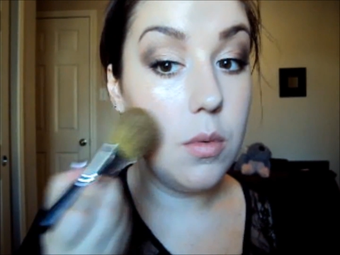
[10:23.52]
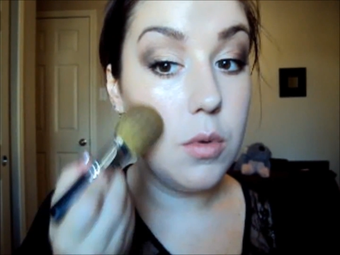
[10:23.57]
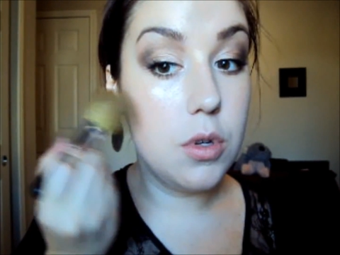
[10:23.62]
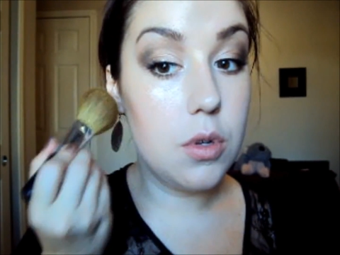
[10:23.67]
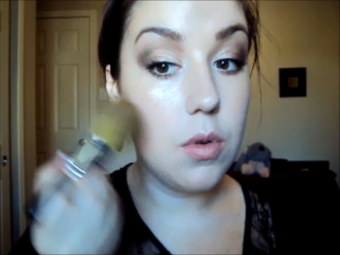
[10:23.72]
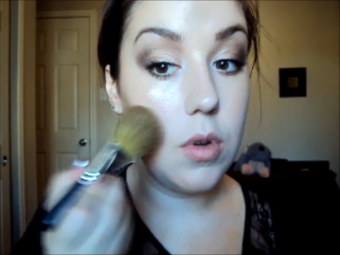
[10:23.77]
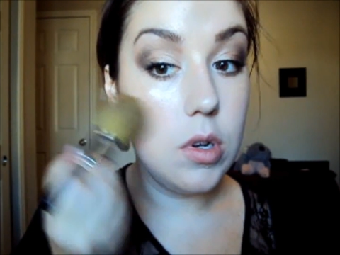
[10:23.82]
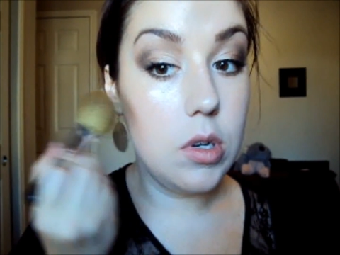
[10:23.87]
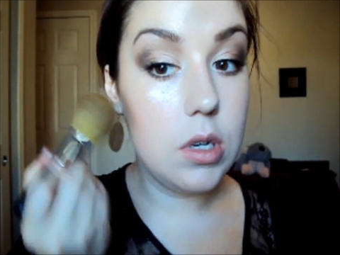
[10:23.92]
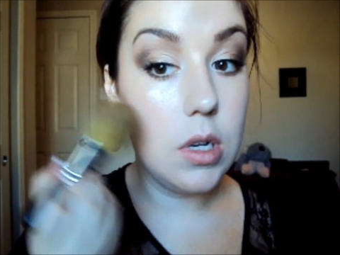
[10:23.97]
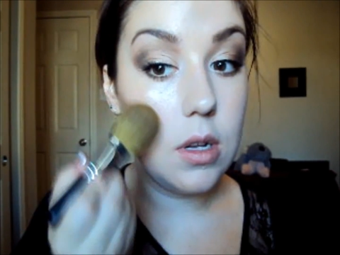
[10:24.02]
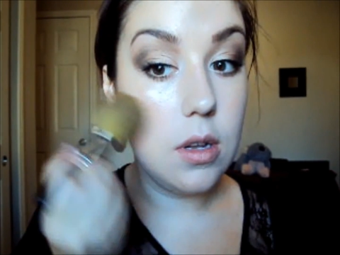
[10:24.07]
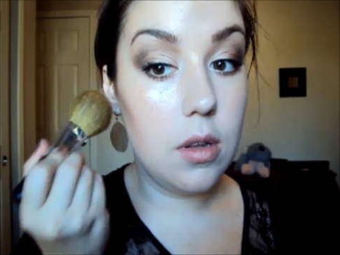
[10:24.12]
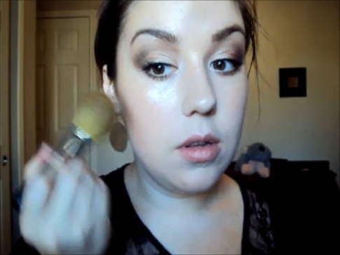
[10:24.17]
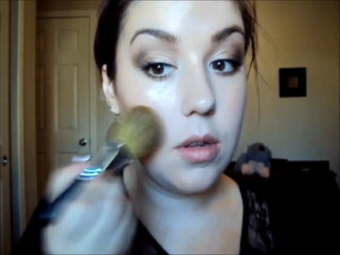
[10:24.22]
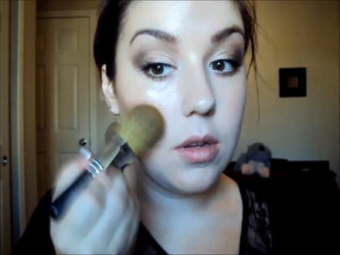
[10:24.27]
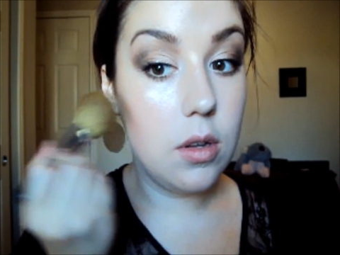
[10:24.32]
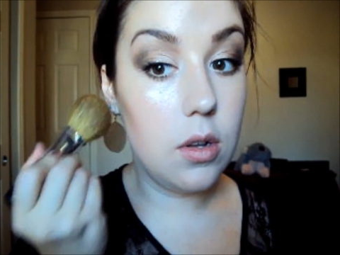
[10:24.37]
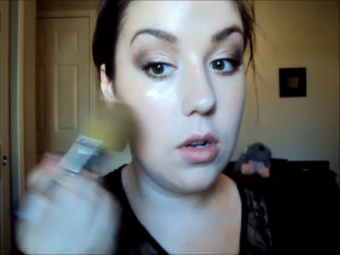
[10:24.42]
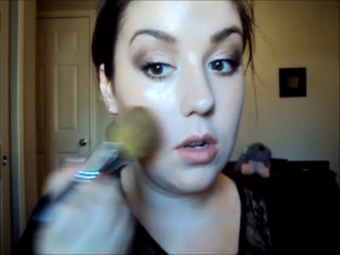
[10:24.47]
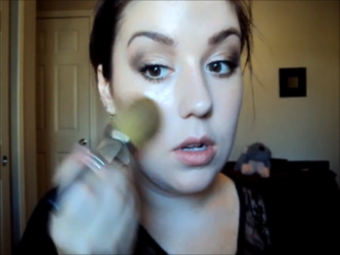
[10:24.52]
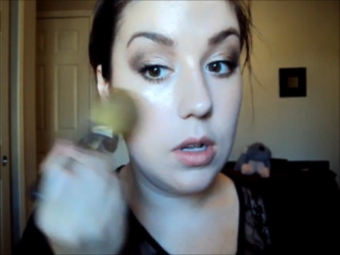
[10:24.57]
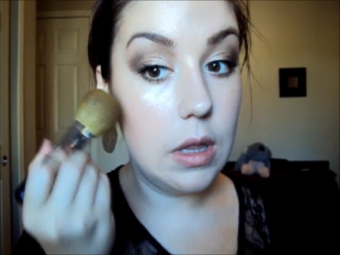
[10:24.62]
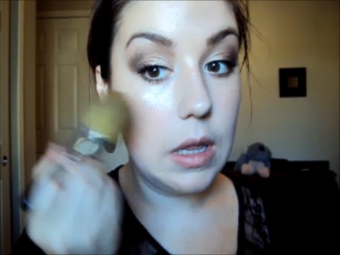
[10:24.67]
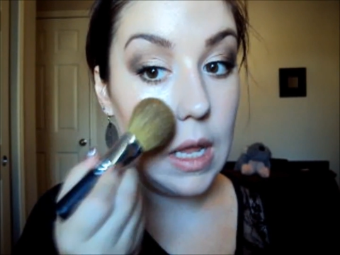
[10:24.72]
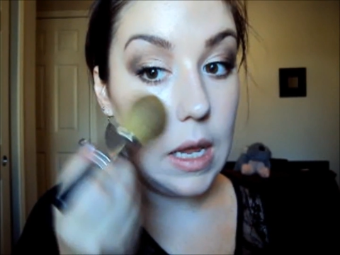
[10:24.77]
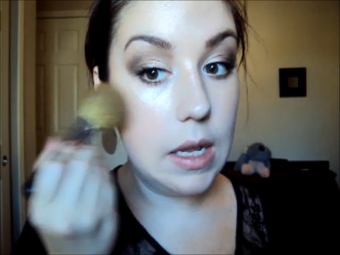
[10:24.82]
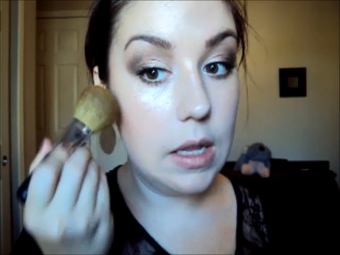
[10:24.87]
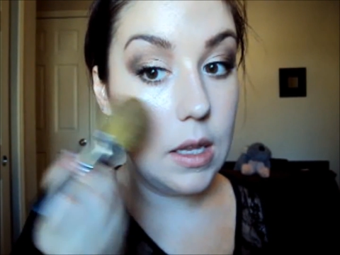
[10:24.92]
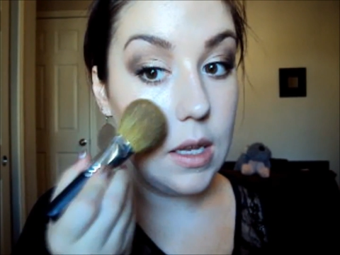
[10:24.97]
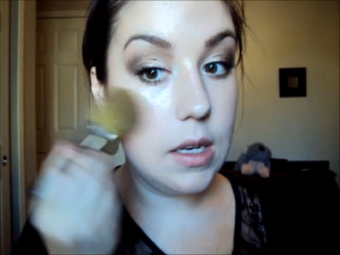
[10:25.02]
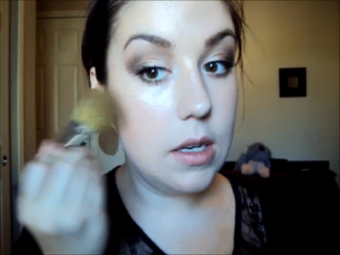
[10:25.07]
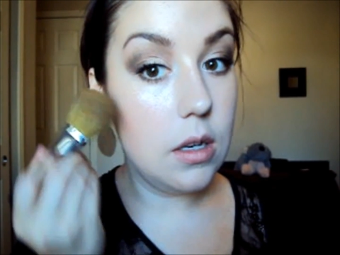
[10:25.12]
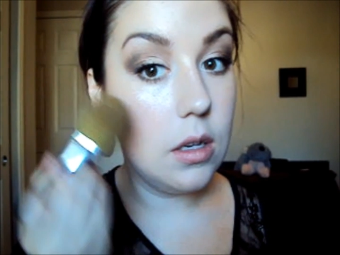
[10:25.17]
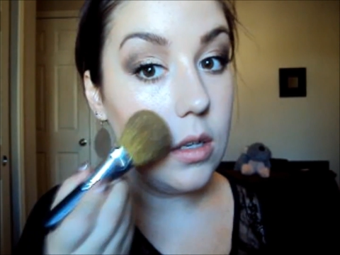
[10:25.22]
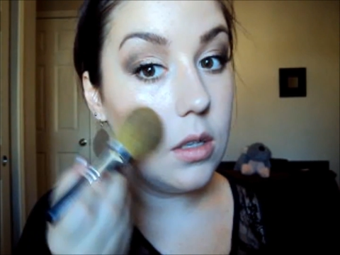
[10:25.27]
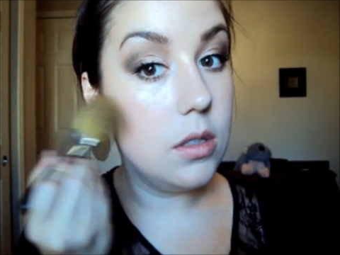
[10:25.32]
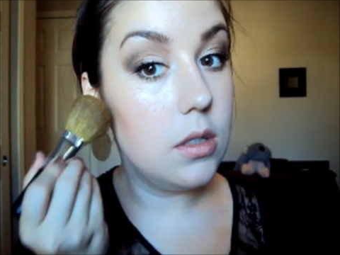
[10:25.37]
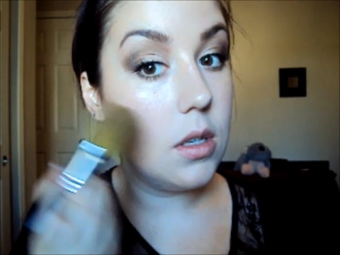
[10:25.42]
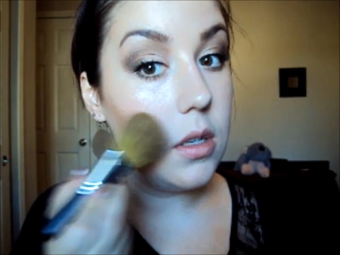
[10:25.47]
Just going to lightly
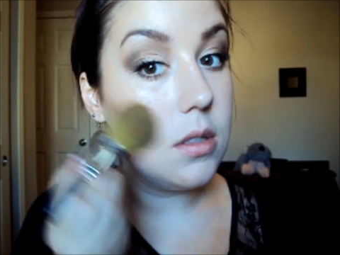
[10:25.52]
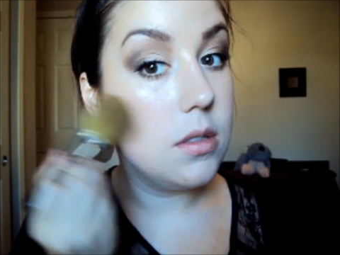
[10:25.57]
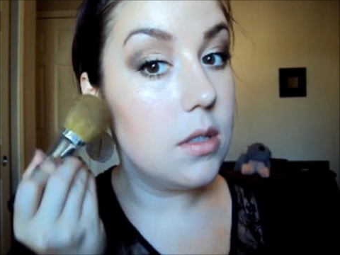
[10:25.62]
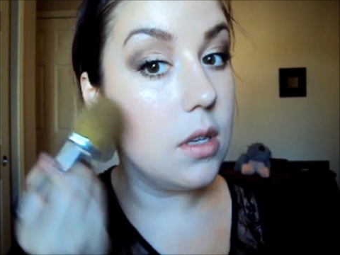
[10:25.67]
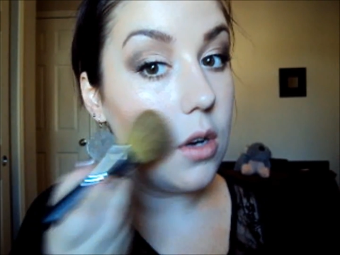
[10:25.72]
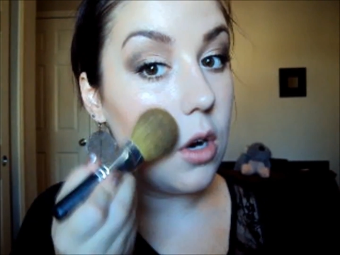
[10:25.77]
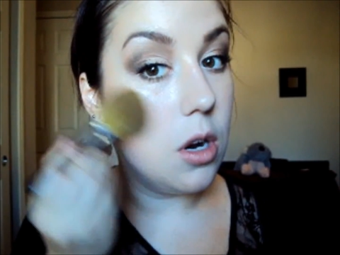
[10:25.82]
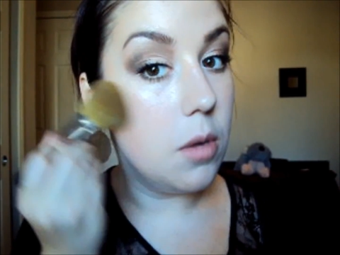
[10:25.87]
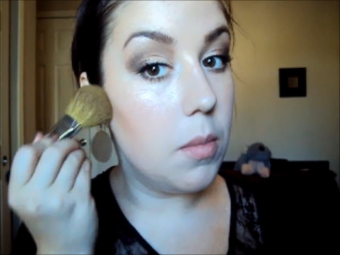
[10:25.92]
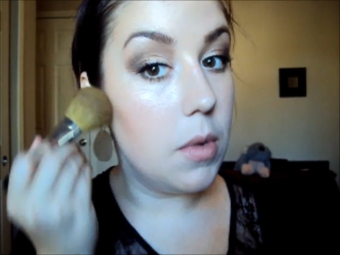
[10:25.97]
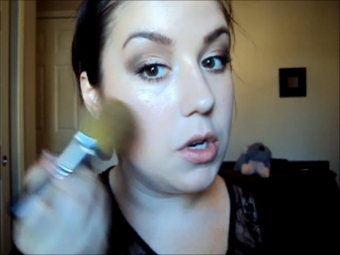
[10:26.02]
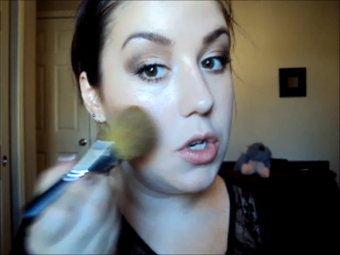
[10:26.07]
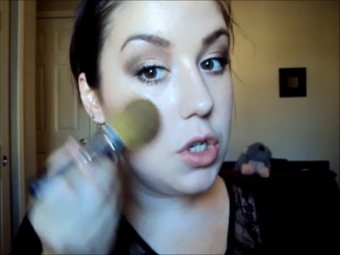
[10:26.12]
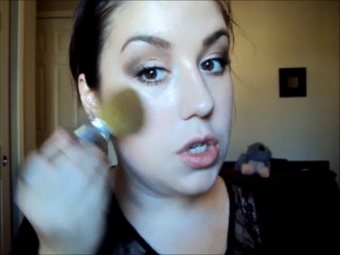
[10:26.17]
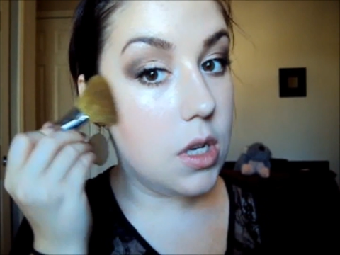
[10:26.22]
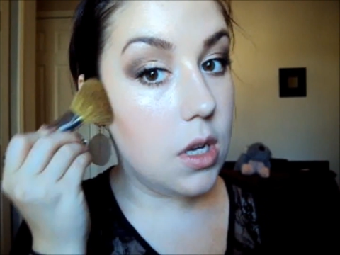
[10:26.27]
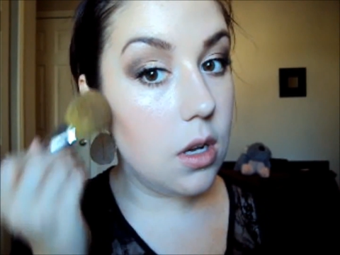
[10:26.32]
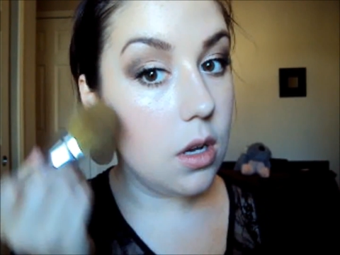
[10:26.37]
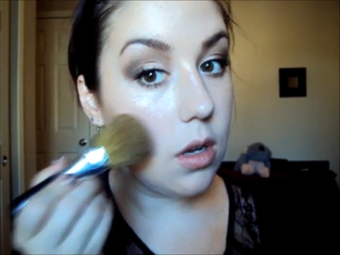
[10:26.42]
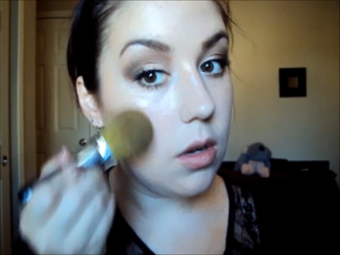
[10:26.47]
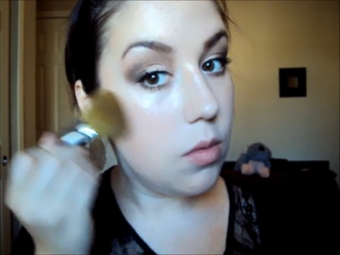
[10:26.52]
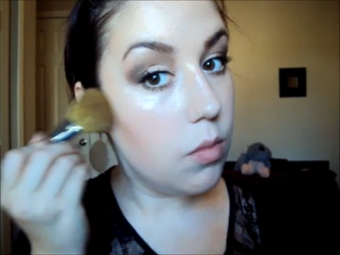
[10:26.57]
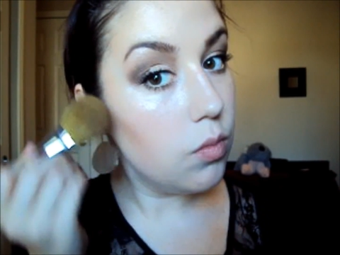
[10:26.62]
dust that on my cheek